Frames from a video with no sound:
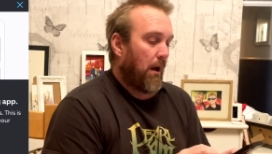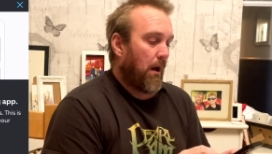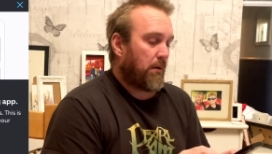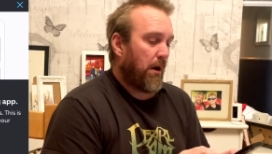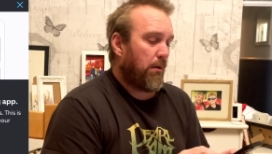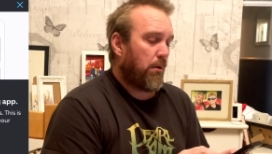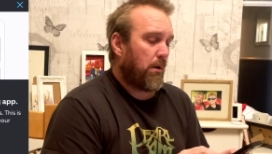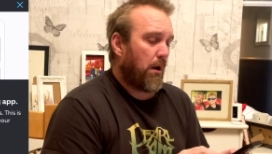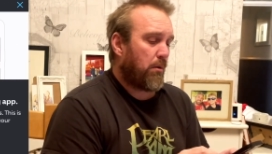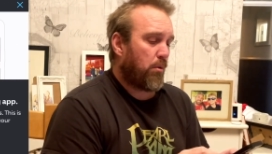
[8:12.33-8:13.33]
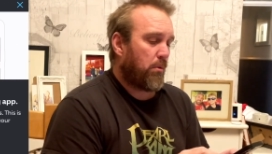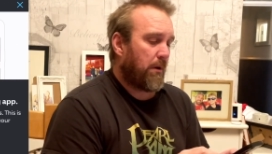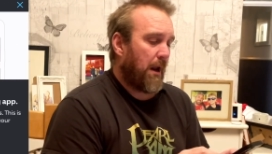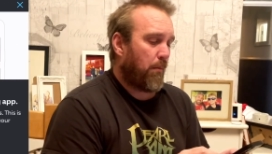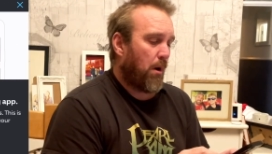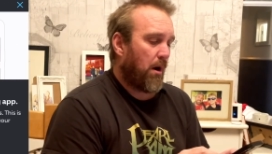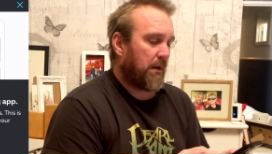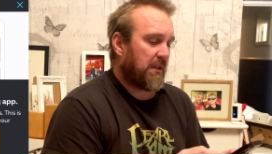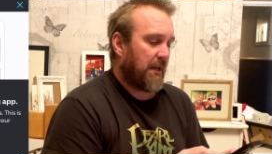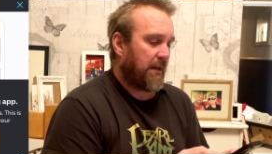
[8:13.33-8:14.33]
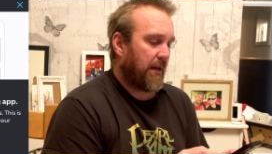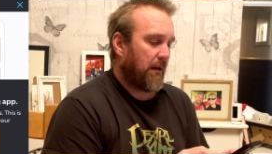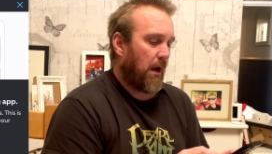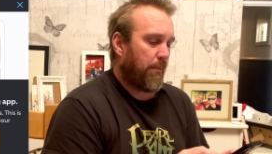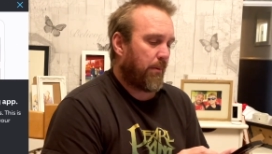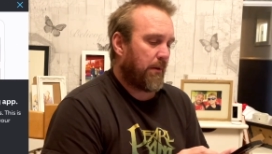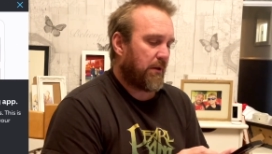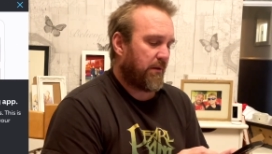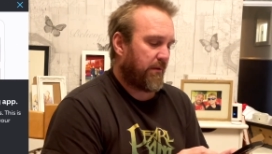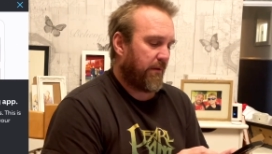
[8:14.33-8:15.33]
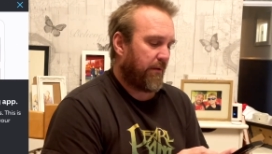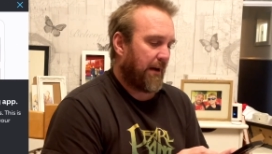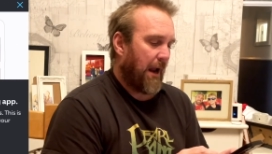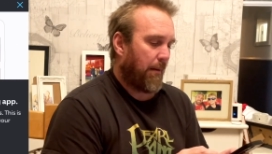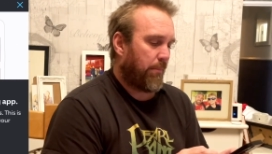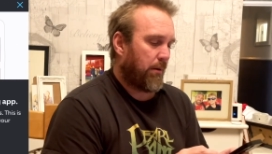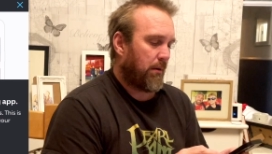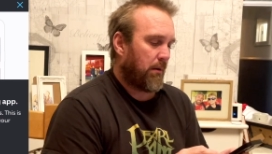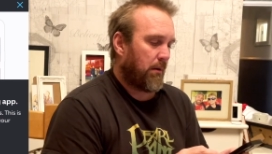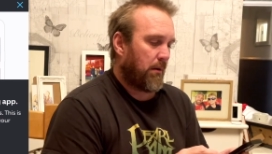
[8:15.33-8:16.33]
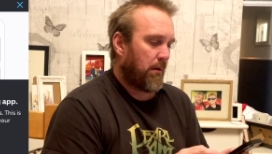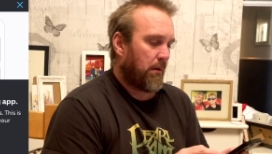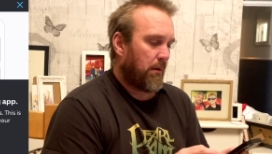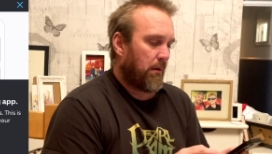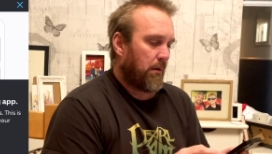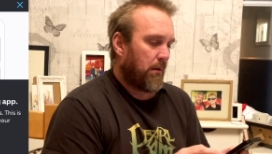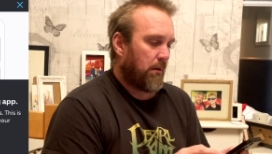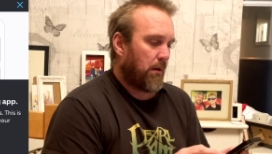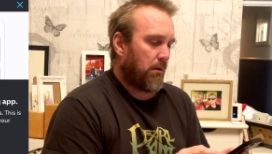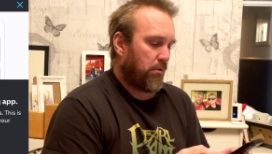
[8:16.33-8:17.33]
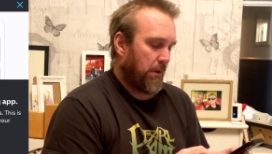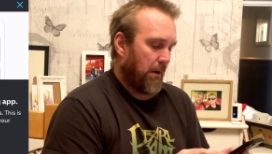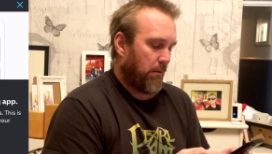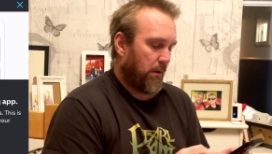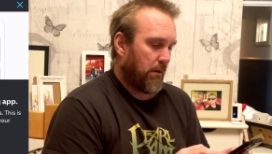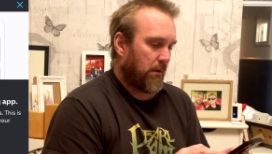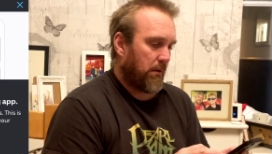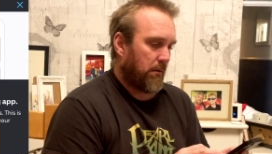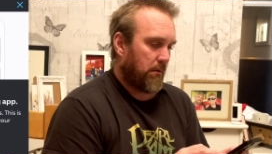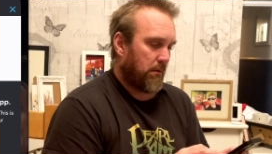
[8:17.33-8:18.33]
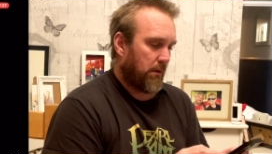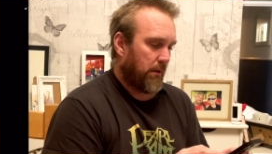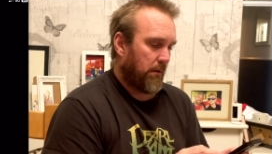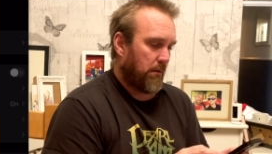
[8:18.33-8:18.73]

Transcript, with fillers: Turn on local network setting permission to the Ring app. Local network. Okay.